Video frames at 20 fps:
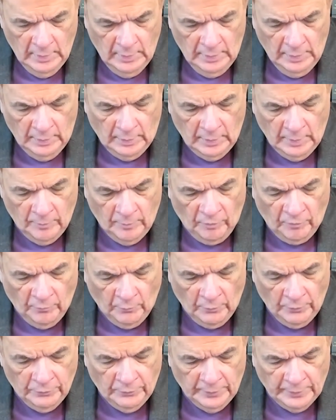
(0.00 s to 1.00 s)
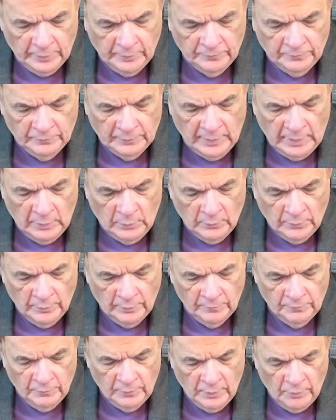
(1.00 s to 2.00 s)
He comes forth like a flower
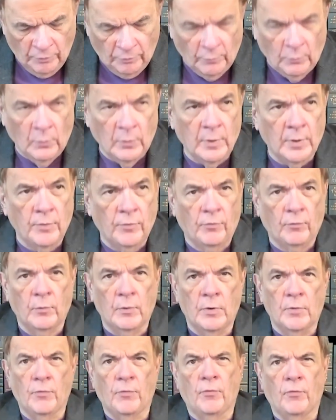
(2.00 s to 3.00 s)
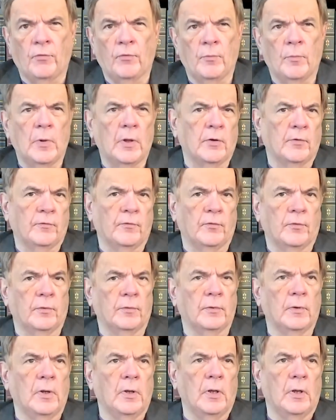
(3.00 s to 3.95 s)
and fades away. So he uses a metaphor.